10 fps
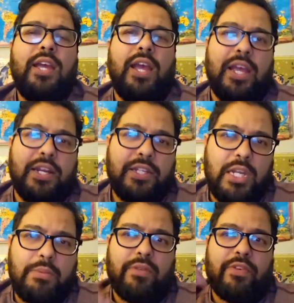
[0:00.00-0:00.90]
and
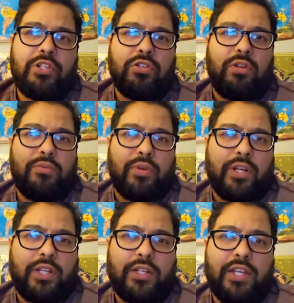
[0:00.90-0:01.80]
keep the venturi
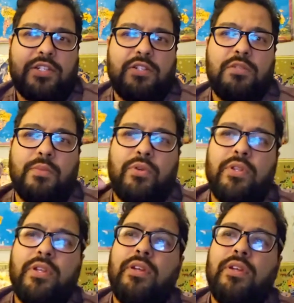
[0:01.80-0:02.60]
running nice and smooth.